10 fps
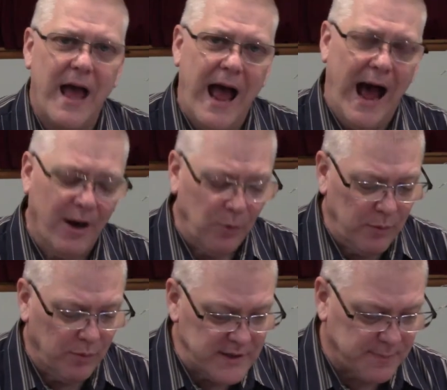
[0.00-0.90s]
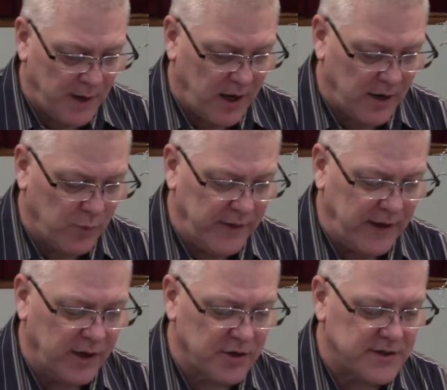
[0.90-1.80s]
How do we respond when
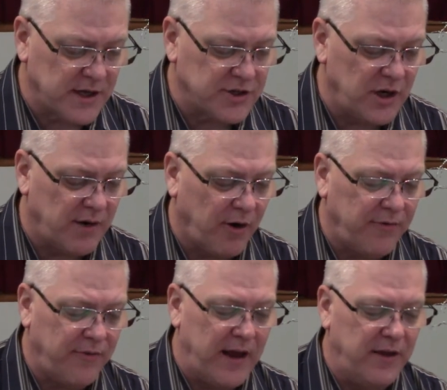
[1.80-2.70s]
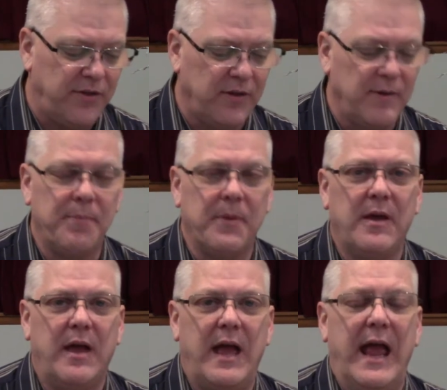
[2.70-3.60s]
the intersection of our faith
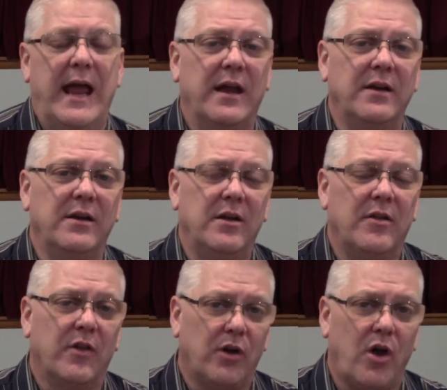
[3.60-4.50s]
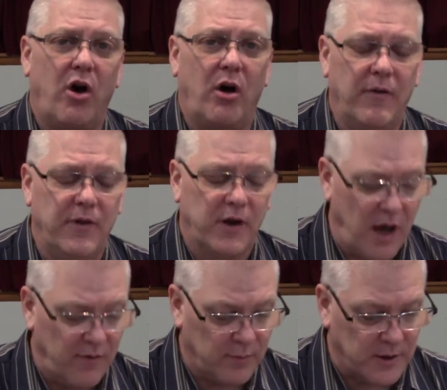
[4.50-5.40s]
and the law of the
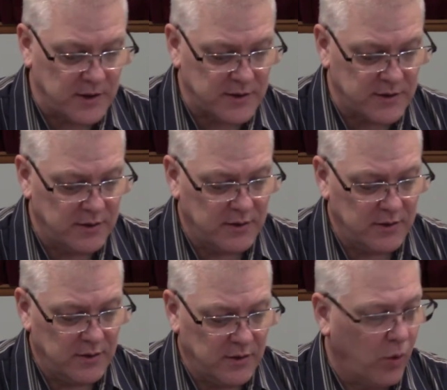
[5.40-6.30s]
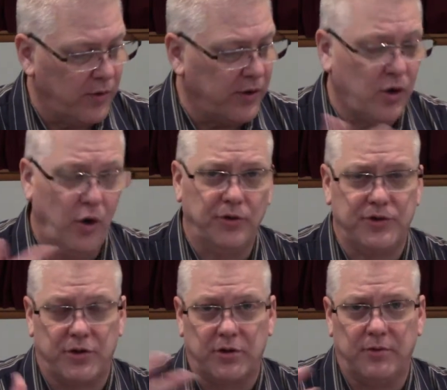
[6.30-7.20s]
government, or the
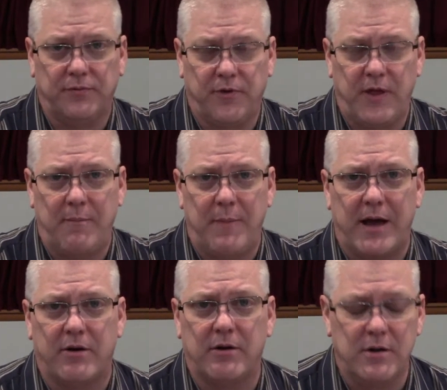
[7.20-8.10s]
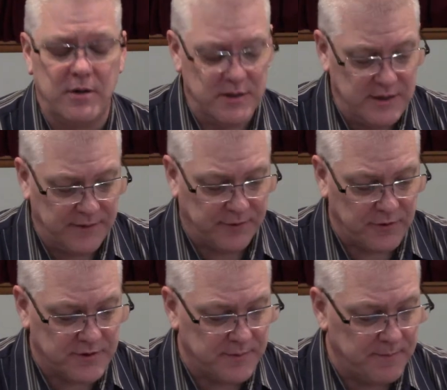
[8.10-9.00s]
culture for that matter,
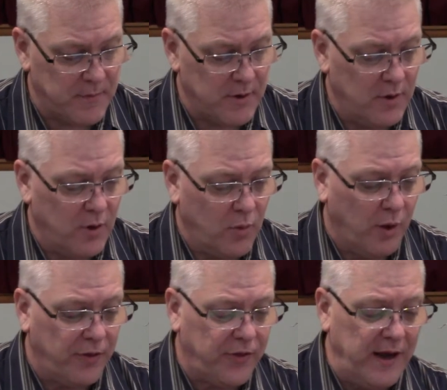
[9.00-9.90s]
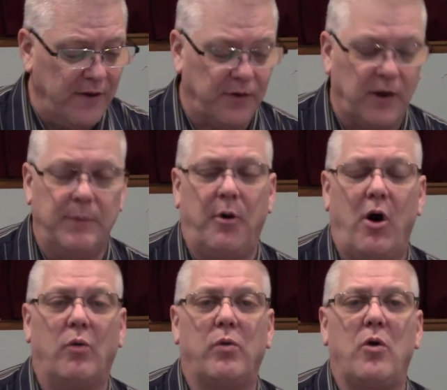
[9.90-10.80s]
differs? Well, thankfully,
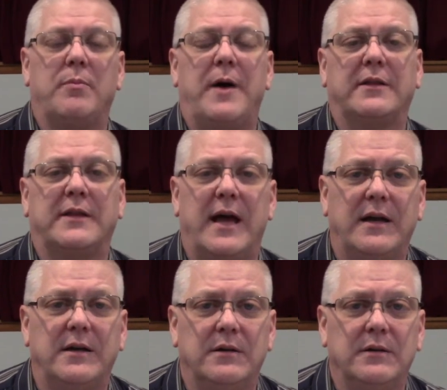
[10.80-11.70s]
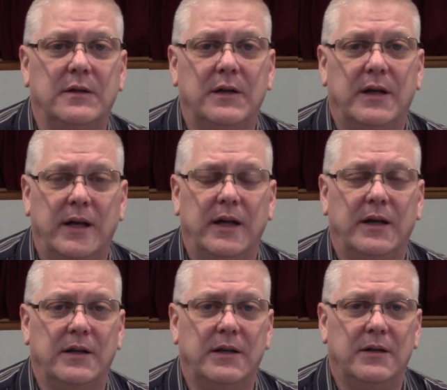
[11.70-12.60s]
Paul wrote about that
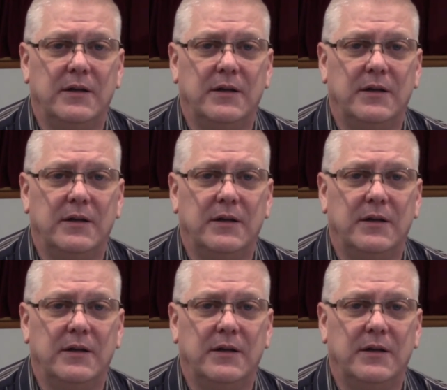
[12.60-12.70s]
in